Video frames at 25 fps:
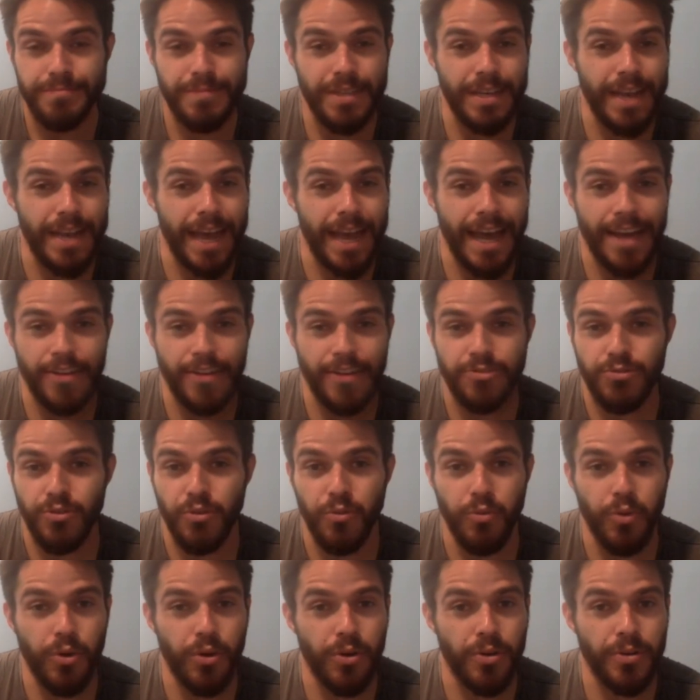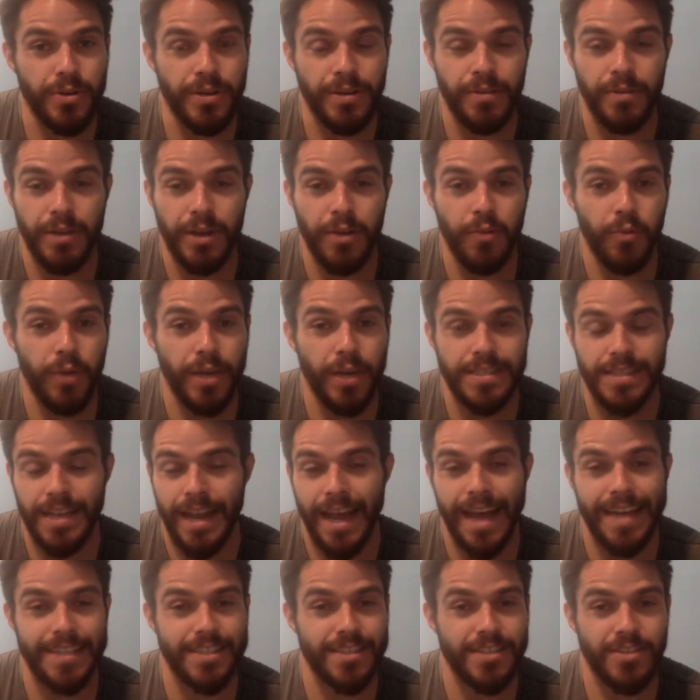the natural world in, in ways that
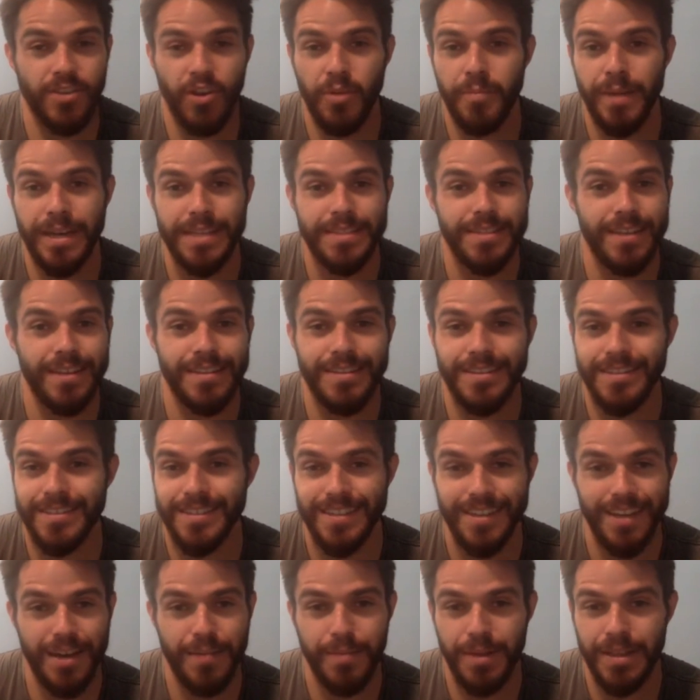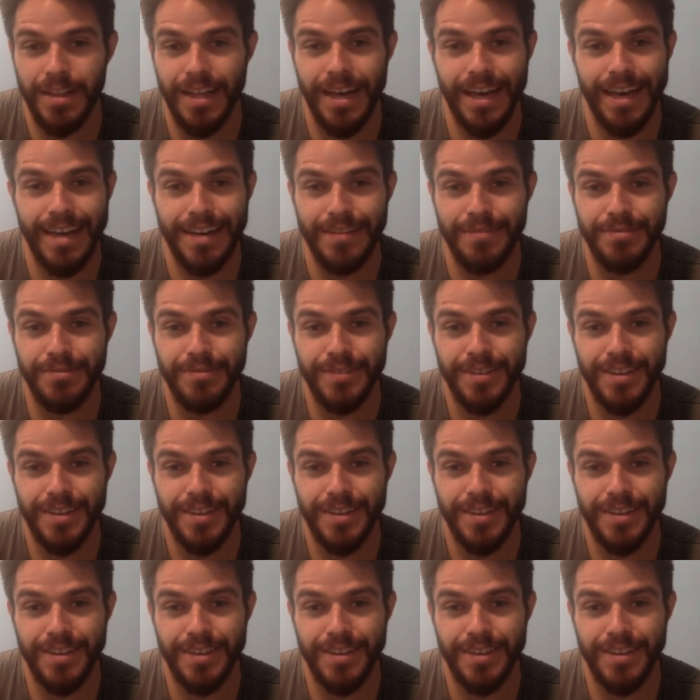asks all my senses to come alive